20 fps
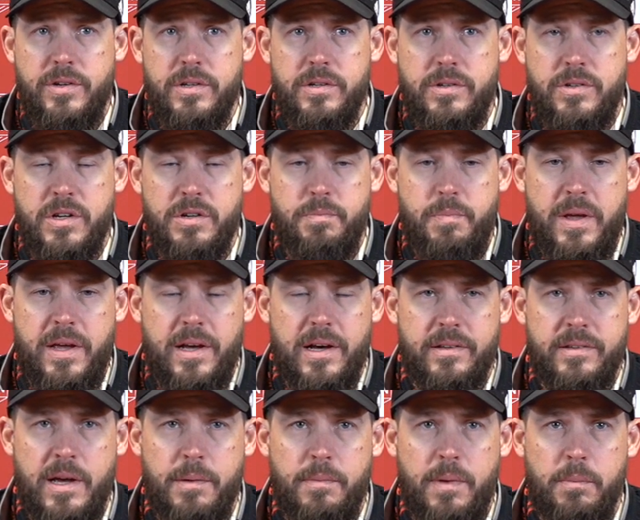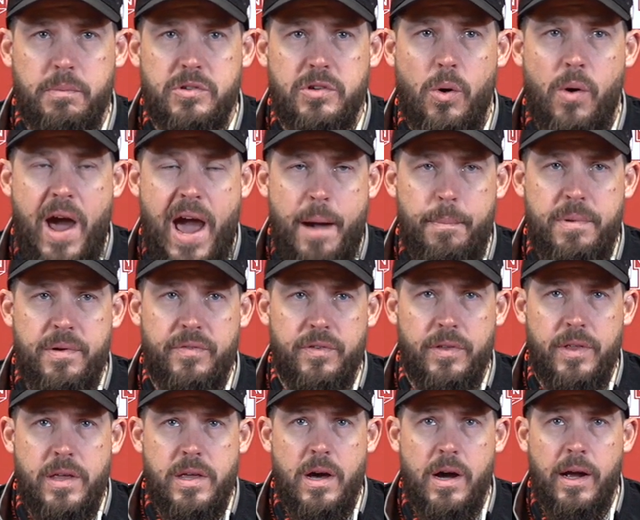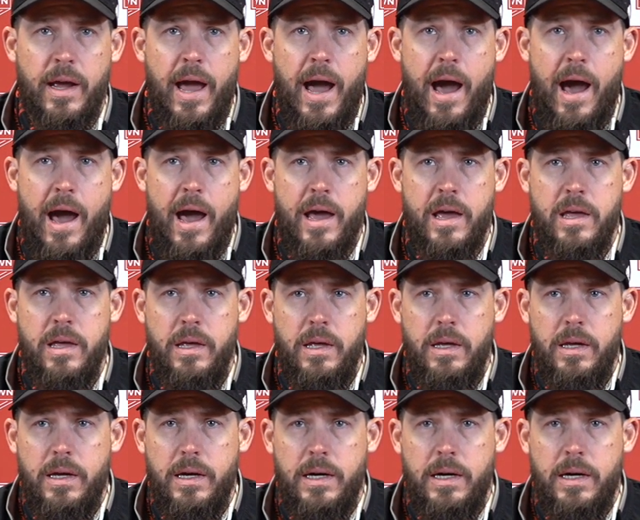Just because I'm so happy for the young guy.